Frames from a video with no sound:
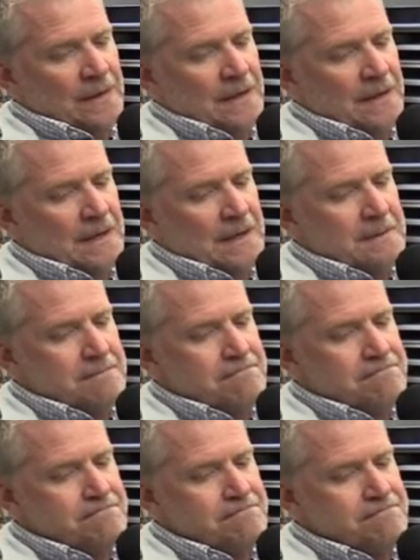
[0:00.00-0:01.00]

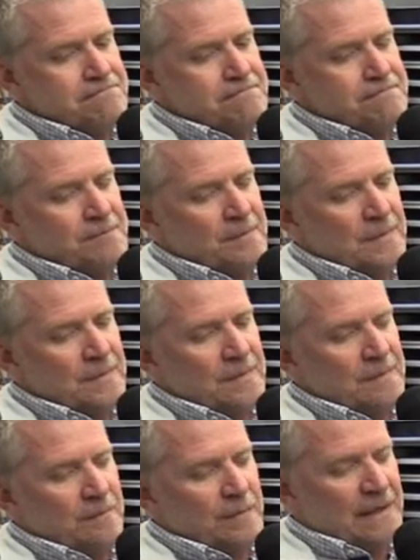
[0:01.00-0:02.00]

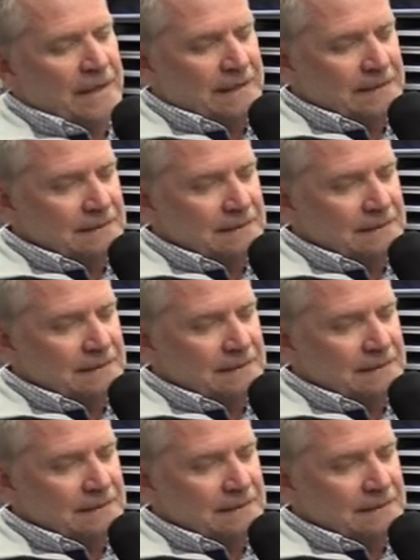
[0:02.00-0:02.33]
But